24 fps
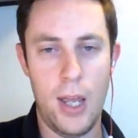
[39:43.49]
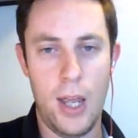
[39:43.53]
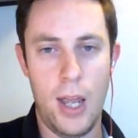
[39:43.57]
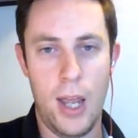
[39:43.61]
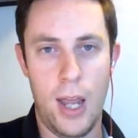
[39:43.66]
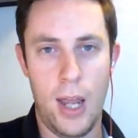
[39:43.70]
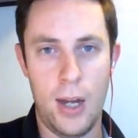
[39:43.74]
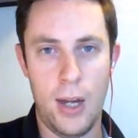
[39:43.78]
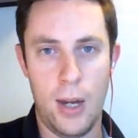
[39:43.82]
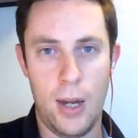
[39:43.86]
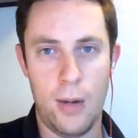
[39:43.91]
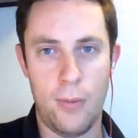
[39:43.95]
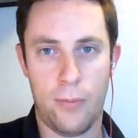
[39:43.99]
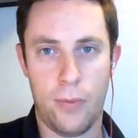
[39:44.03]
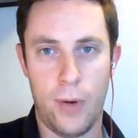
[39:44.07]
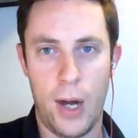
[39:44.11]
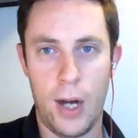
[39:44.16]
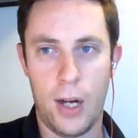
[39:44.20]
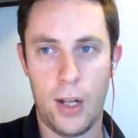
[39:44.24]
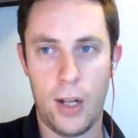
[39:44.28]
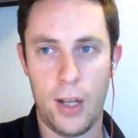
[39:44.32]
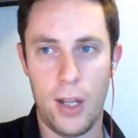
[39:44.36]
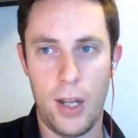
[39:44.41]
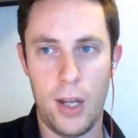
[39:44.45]
And
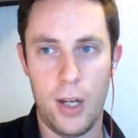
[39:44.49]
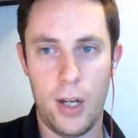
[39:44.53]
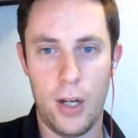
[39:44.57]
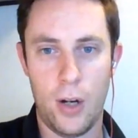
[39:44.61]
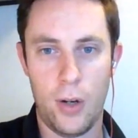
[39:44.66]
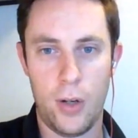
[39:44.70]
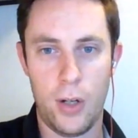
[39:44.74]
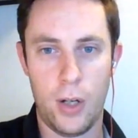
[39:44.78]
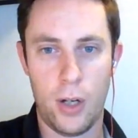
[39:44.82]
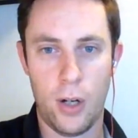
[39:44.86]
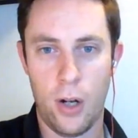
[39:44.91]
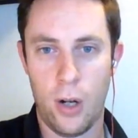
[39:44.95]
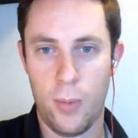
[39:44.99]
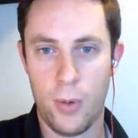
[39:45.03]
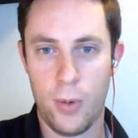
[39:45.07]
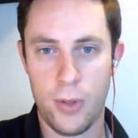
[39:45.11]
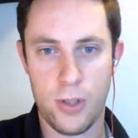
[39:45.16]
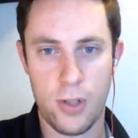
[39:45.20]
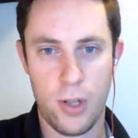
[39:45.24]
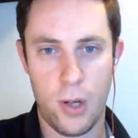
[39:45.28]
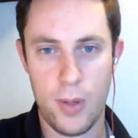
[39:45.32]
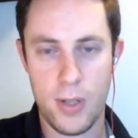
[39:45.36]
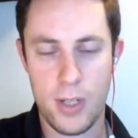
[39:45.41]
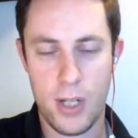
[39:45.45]
frankly, you can almost
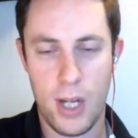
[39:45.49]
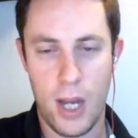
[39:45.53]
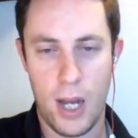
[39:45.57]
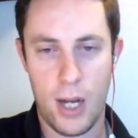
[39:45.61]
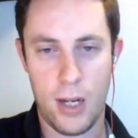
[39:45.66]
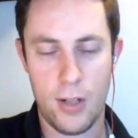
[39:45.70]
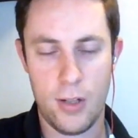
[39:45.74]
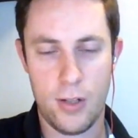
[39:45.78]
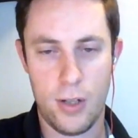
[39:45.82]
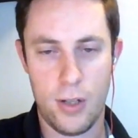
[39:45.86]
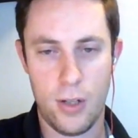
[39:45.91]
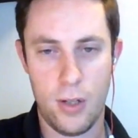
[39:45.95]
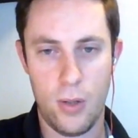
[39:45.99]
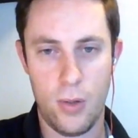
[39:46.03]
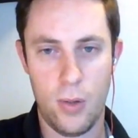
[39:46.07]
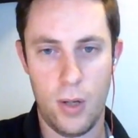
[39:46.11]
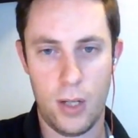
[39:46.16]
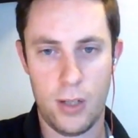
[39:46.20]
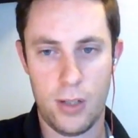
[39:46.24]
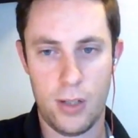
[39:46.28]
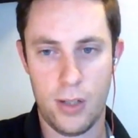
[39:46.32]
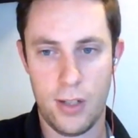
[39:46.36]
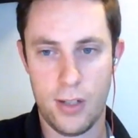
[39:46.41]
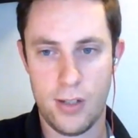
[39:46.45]
always get into
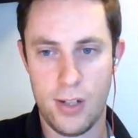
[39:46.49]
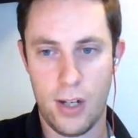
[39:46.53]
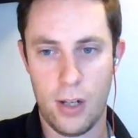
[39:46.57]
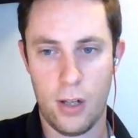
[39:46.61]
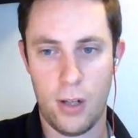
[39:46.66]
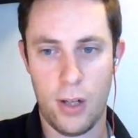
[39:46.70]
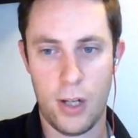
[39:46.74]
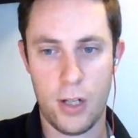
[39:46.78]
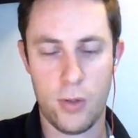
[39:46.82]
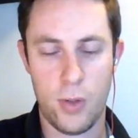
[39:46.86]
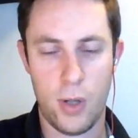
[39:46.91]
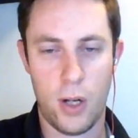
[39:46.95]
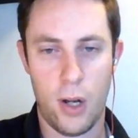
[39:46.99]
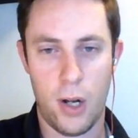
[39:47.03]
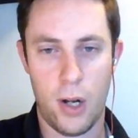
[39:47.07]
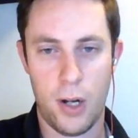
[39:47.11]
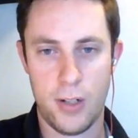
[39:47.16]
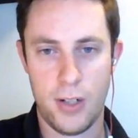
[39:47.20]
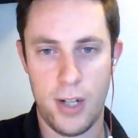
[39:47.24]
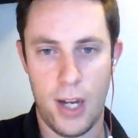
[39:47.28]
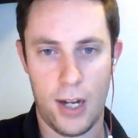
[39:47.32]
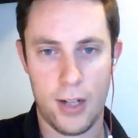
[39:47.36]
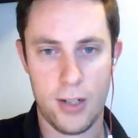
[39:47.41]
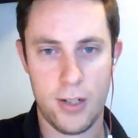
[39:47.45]
the single entry
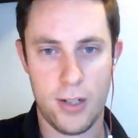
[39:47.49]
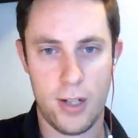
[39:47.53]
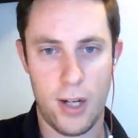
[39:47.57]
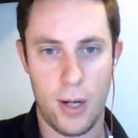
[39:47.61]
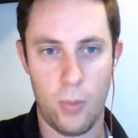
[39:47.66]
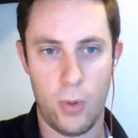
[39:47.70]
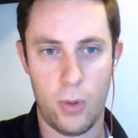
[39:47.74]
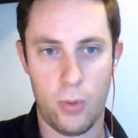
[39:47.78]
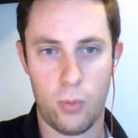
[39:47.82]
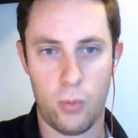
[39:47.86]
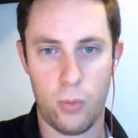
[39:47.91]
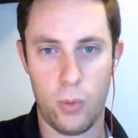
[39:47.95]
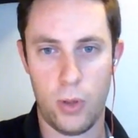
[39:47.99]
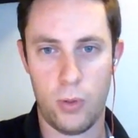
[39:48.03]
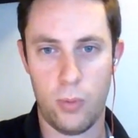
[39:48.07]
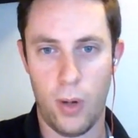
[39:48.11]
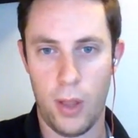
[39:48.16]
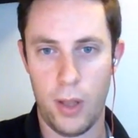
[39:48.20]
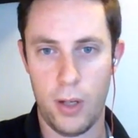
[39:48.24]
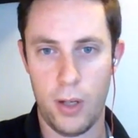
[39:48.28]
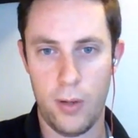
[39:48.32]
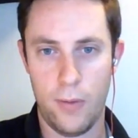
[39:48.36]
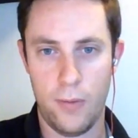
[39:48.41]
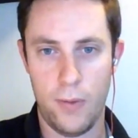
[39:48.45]
context with
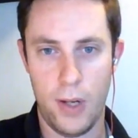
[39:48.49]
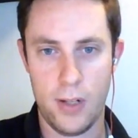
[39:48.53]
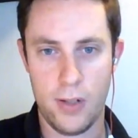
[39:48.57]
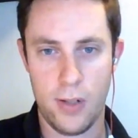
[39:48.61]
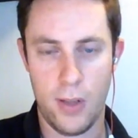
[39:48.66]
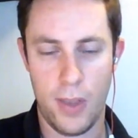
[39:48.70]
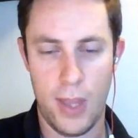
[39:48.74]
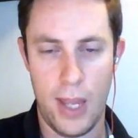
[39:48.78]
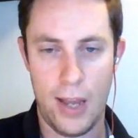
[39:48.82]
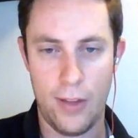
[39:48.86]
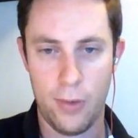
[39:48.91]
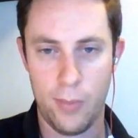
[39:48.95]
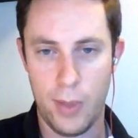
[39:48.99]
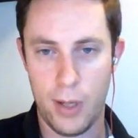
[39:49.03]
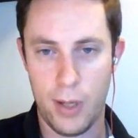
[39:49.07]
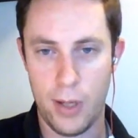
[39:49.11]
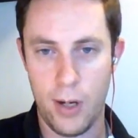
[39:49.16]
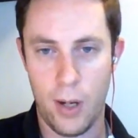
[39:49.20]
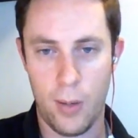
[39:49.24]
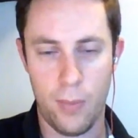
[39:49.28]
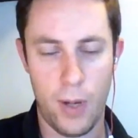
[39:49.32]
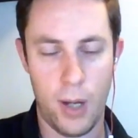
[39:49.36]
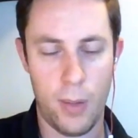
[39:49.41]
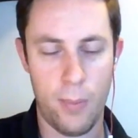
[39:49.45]
relative ease, and they have them at
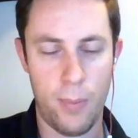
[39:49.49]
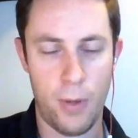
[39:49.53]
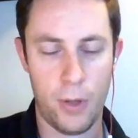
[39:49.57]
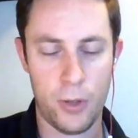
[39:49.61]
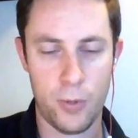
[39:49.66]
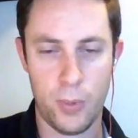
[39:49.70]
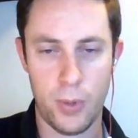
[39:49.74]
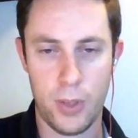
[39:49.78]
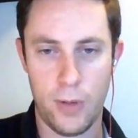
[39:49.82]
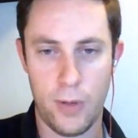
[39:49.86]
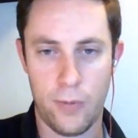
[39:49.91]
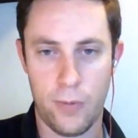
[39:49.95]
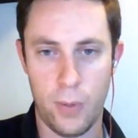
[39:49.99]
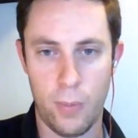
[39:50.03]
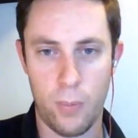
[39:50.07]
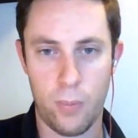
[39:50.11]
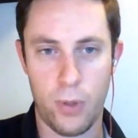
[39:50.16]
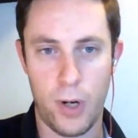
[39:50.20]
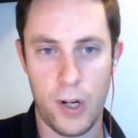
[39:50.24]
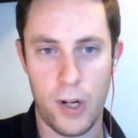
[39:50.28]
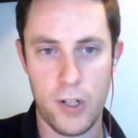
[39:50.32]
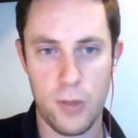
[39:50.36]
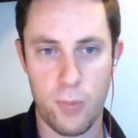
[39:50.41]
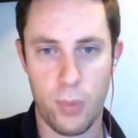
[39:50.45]
multiple different
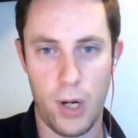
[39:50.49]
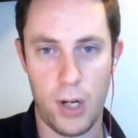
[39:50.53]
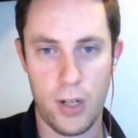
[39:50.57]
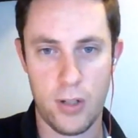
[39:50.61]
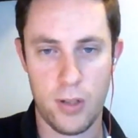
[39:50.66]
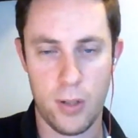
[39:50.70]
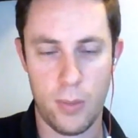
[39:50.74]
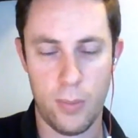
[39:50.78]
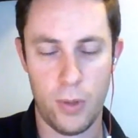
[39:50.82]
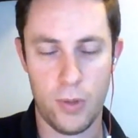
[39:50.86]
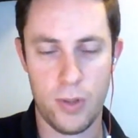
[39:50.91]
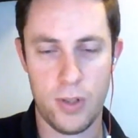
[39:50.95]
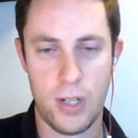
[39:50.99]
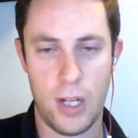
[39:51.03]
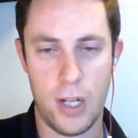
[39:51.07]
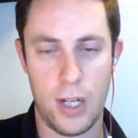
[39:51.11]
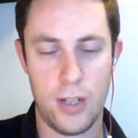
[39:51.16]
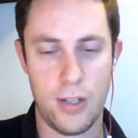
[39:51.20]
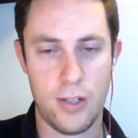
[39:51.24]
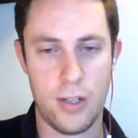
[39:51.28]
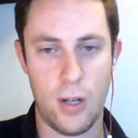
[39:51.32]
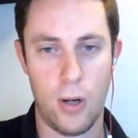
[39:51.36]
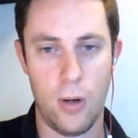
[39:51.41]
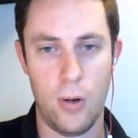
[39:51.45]
price breaks on both
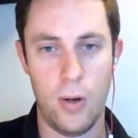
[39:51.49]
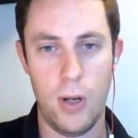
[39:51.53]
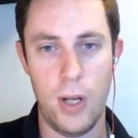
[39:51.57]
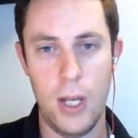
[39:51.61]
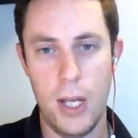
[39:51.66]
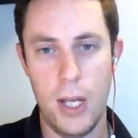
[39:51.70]
sites. So